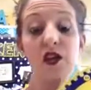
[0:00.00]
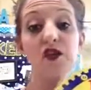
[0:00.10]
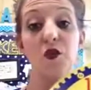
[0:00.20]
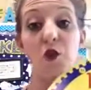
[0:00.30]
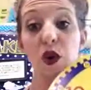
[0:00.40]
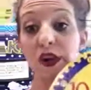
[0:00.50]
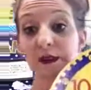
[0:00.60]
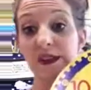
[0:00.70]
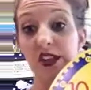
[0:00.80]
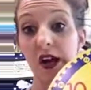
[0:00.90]
So we're going
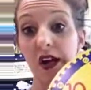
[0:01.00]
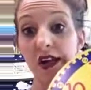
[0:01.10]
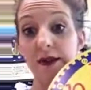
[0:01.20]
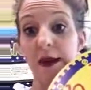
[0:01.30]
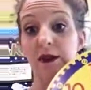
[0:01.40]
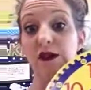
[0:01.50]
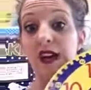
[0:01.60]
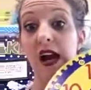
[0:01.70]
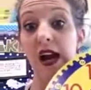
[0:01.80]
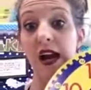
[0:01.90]
to be talking about
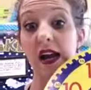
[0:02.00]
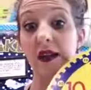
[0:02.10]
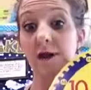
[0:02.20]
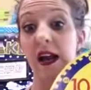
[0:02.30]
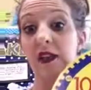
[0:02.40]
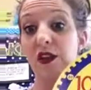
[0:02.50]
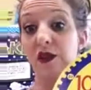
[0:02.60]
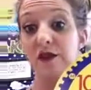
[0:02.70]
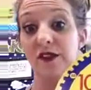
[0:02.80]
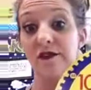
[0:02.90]
time and the
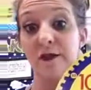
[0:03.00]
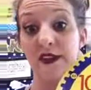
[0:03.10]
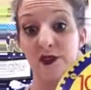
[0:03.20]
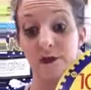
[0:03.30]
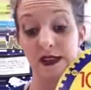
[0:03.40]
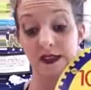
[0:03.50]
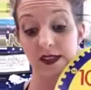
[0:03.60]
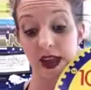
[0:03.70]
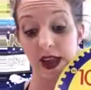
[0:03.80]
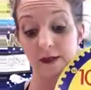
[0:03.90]
use of measurement
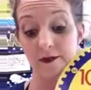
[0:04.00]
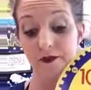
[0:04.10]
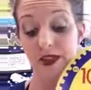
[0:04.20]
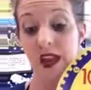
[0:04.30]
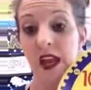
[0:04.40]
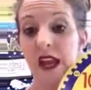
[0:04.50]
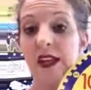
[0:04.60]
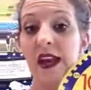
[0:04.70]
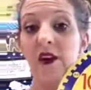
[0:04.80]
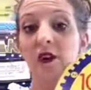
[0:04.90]
today.
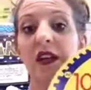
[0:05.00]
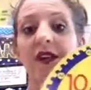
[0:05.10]
Now,